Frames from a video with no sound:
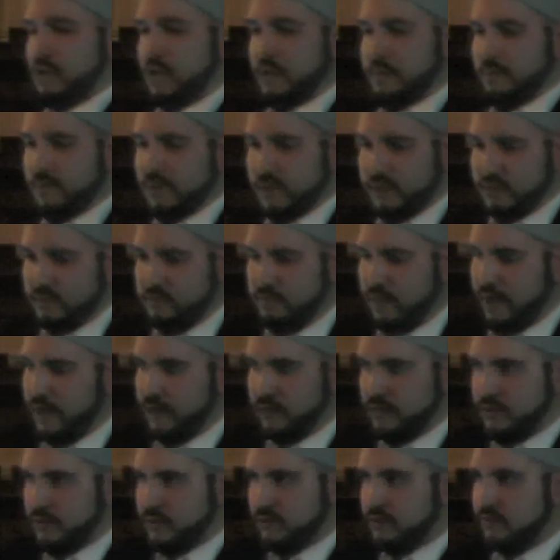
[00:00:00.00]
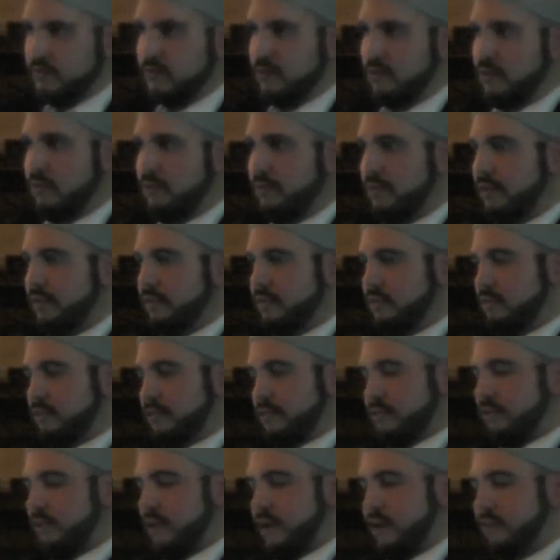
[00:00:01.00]
liberalist basis of the
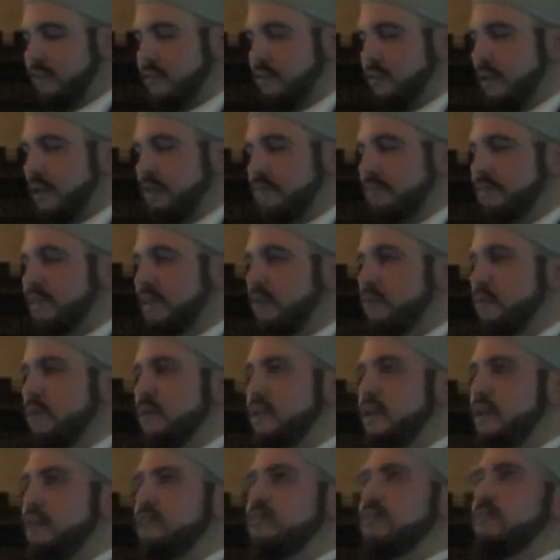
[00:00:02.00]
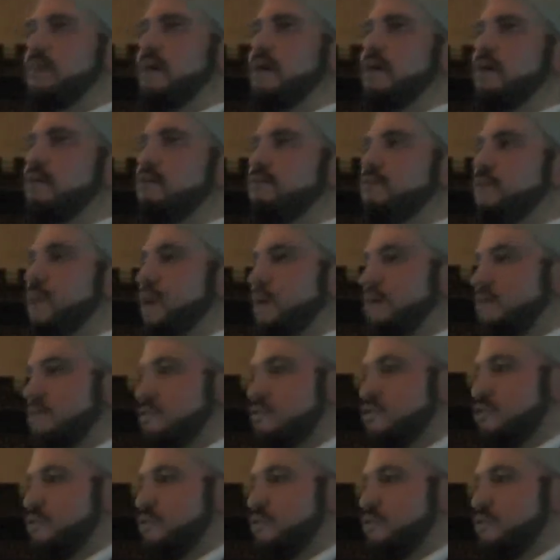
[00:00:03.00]
society, whatever, that we're now somehow a threat